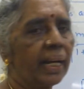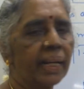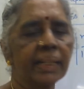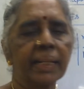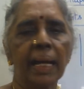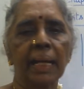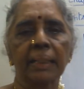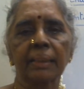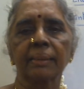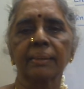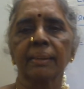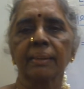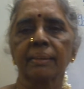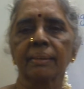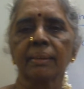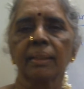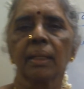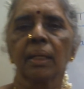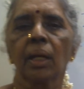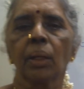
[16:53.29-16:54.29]
axis.
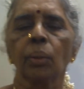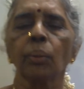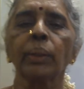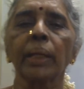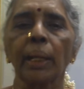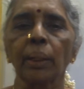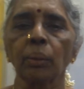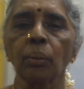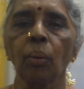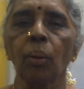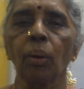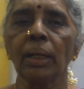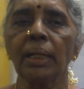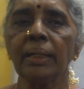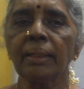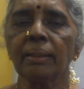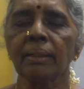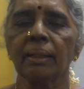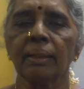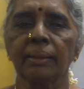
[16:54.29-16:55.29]
You can call it
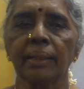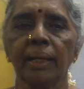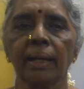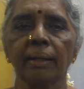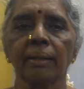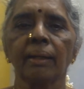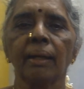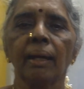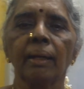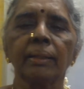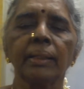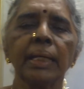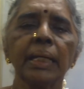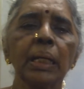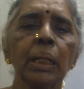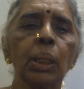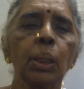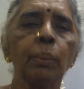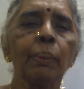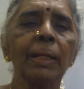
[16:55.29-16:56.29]
they are
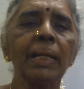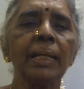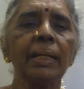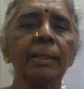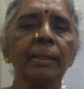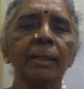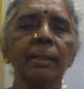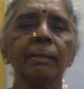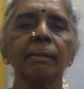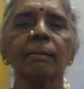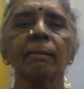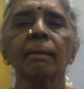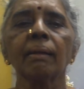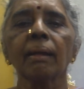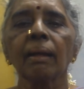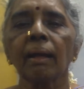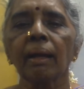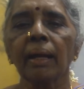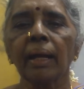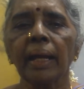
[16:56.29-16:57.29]
equally
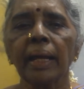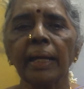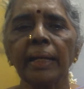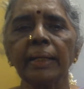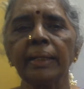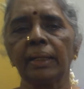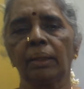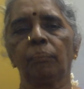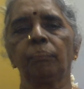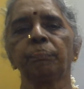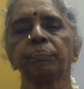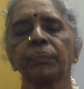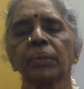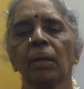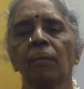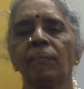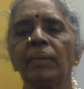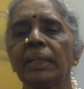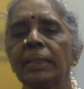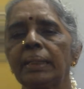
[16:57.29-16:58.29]
inclined
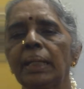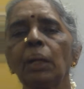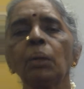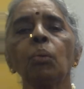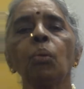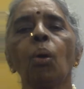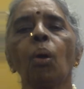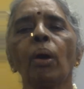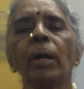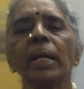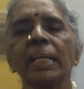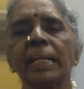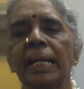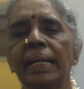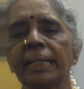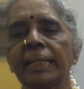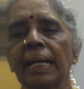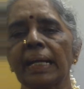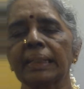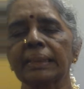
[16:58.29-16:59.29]
with the coordinate
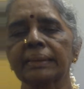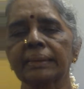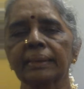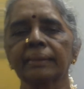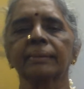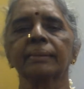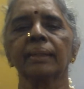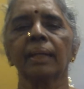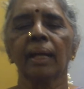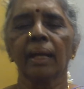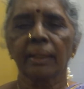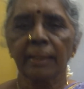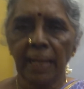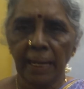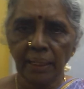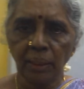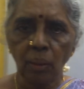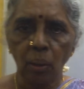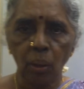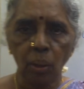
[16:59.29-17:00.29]
axis.
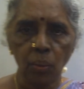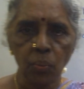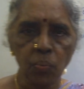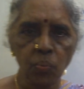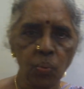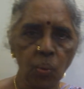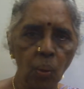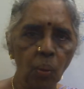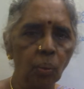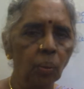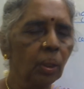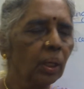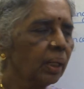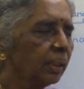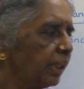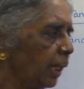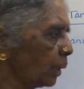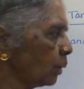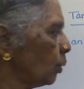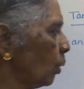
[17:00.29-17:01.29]
Then also
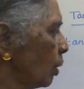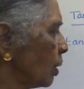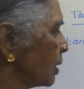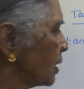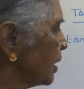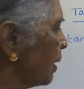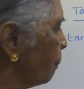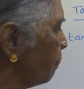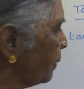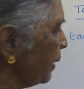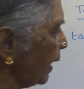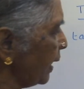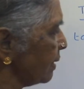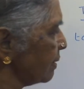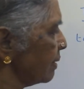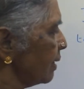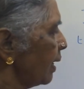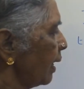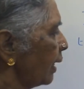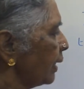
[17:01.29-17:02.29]
the concept is
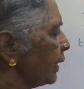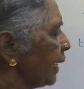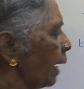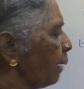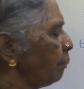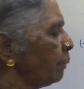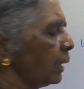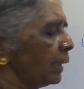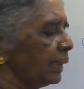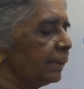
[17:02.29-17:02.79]
m is